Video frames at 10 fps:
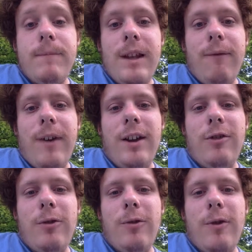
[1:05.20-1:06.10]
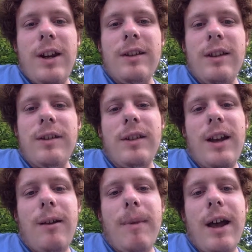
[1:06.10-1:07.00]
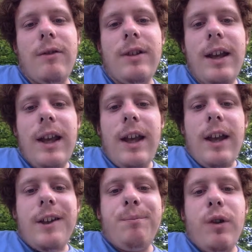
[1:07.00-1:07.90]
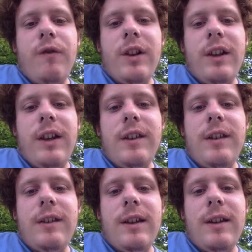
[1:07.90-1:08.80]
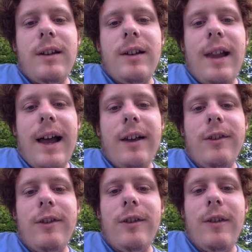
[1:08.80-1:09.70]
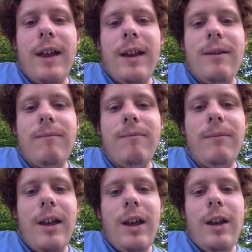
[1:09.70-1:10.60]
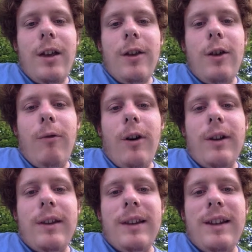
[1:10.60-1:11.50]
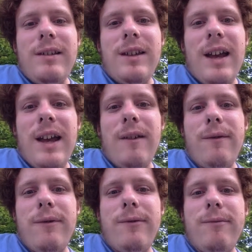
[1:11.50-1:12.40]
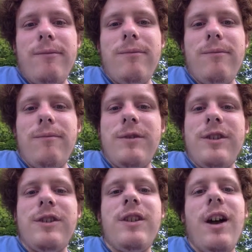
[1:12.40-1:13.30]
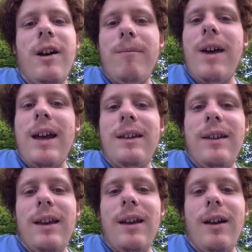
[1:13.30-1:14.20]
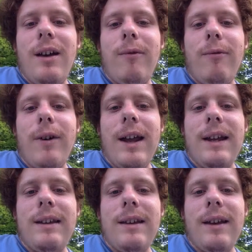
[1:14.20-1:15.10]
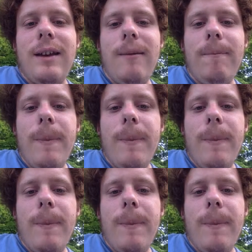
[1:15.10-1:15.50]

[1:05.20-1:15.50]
it doesn't come out as perfectly as it did in class, then you all at least have some idea of what I did.